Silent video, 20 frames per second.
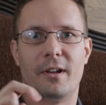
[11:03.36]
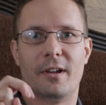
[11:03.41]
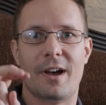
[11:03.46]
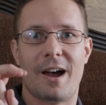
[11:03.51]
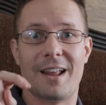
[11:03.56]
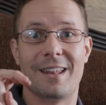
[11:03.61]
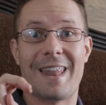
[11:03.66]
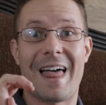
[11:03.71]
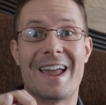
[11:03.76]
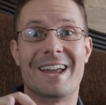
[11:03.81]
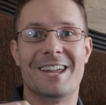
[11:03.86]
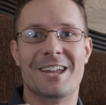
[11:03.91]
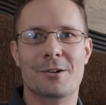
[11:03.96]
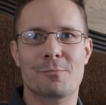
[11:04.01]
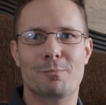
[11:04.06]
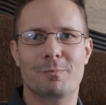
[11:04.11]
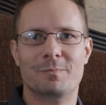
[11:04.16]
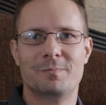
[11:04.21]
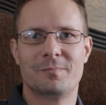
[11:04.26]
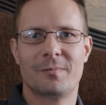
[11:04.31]
I like
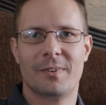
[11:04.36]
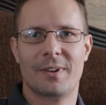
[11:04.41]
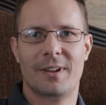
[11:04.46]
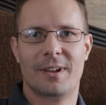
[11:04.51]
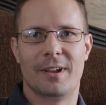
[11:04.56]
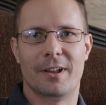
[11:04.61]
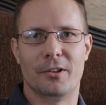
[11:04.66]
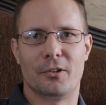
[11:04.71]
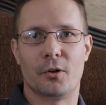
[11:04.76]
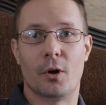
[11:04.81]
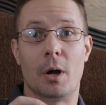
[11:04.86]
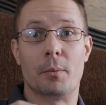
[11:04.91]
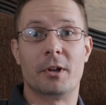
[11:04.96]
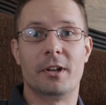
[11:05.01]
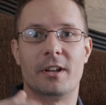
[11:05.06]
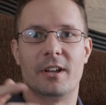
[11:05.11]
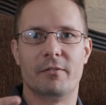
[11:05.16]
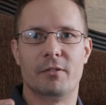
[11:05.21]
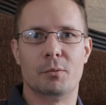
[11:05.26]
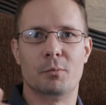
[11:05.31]
him. And so I'm going to
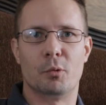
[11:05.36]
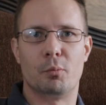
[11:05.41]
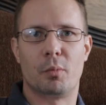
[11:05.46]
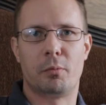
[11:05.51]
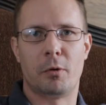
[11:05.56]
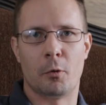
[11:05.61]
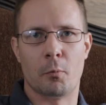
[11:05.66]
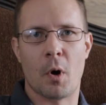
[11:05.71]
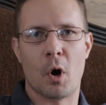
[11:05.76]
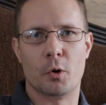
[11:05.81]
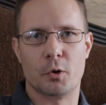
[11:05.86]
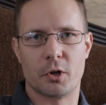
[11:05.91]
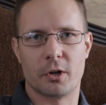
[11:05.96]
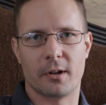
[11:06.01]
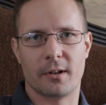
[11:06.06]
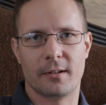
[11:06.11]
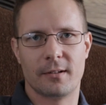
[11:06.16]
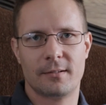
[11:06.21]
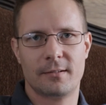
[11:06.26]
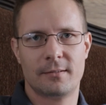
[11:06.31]
give him a
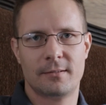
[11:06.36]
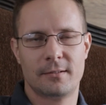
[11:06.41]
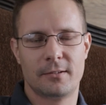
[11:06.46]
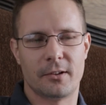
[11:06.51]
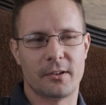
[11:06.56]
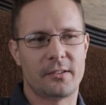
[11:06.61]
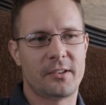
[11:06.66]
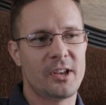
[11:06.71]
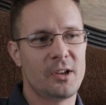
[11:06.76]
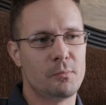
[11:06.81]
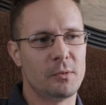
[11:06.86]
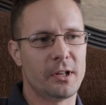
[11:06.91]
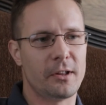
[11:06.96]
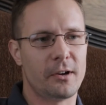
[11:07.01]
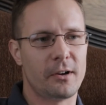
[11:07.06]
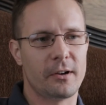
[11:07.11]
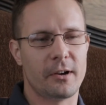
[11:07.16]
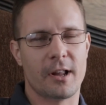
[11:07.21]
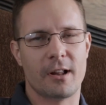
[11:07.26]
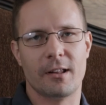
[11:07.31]
promotion to team
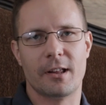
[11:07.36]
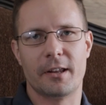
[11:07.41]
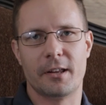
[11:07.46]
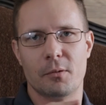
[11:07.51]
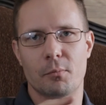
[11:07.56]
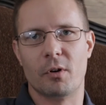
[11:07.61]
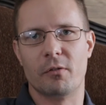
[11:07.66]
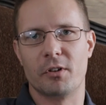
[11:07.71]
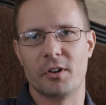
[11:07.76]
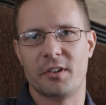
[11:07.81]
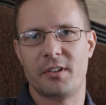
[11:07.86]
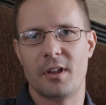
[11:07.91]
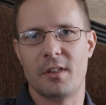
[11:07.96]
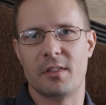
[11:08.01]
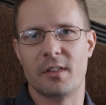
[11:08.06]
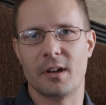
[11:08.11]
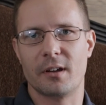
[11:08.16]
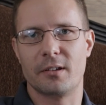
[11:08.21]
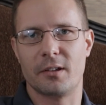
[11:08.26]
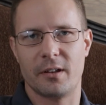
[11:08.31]
leader and I'll let him oversee
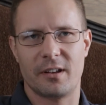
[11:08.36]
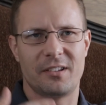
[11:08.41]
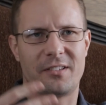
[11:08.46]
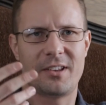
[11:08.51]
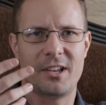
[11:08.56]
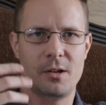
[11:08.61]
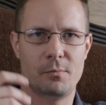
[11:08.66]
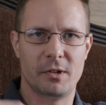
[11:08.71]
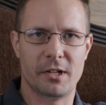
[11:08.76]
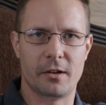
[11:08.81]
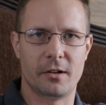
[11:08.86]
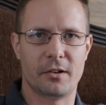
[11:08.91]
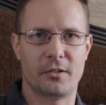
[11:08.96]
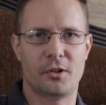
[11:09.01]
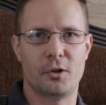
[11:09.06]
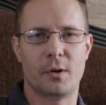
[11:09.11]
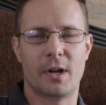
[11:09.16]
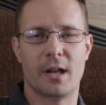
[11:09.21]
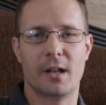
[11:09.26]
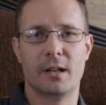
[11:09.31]
things. And as team leaders,
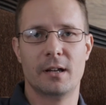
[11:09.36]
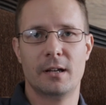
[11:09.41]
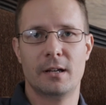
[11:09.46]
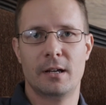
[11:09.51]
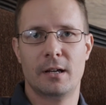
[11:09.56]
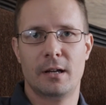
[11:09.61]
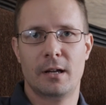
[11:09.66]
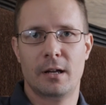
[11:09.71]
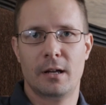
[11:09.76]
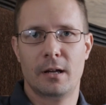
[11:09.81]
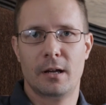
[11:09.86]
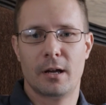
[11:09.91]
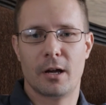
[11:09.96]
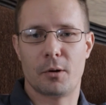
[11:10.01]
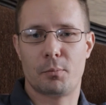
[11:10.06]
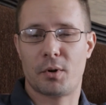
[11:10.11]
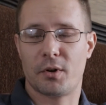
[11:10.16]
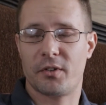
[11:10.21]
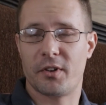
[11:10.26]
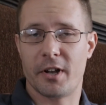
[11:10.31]
you get a
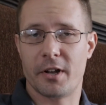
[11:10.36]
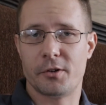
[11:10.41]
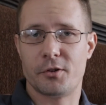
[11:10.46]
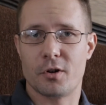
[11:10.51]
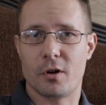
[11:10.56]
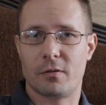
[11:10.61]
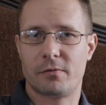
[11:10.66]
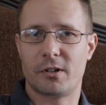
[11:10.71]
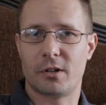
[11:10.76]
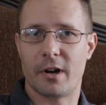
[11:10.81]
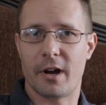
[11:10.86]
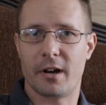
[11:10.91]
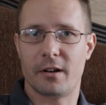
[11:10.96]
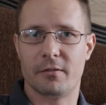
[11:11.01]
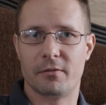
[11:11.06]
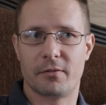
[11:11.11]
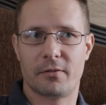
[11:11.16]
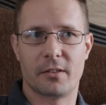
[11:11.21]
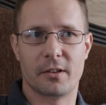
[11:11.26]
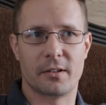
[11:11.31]
percentage override
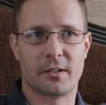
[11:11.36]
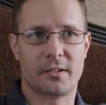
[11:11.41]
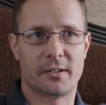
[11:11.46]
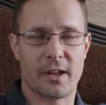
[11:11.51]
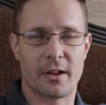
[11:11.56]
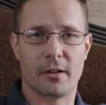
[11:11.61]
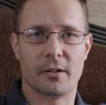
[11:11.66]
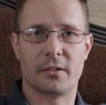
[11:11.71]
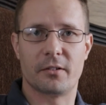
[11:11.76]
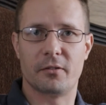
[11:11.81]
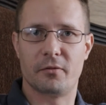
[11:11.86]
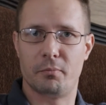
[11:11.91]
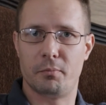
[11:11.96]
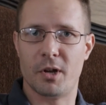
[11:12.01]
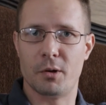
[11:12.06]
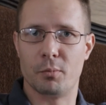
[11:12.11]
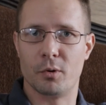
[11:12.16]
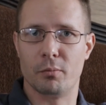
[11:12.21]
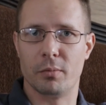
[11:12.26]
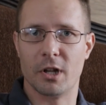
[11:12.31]
of the sales of
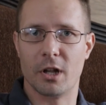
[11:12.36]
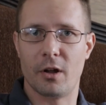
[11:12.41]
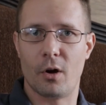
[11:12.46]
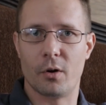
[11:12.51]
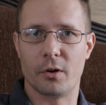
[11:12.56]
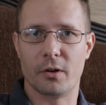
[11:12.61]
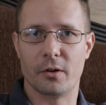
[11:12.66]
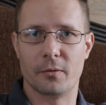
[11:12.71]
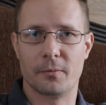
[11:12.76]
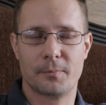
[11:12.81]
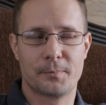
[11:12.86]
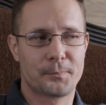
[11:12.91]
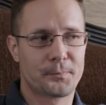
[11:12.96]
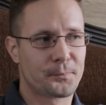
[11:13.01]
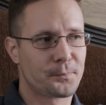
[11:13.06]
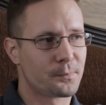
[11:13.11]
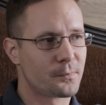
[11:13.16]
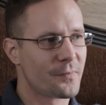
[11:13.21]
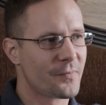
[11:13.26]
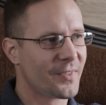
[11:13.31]
people below you.
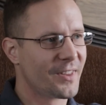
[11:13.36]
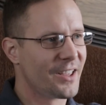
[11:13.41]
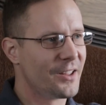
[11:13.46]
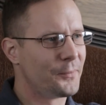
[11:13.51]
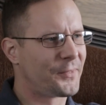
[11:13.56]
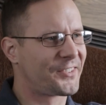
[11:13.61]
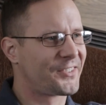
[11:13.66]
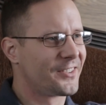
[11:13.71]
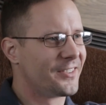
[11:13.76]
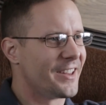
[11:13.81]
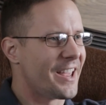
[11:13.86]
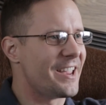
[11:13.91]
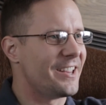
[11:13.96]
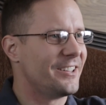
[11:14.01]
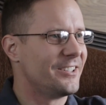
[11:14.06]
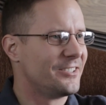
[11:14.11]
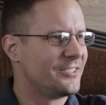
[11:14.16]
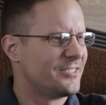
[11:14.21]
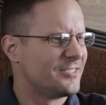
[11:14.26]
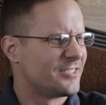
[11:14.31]
Hey,
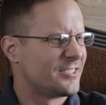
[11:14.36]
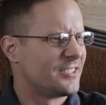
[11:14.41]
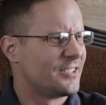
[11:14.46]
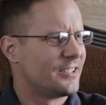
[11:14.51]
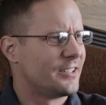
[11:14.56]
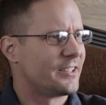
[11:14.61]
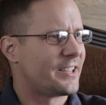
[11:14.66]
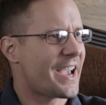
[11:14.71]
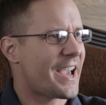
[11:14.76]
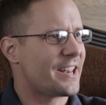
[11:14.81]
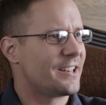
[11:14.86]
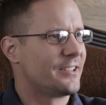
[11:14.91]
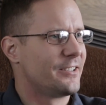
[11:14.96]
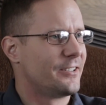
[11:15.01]
cat.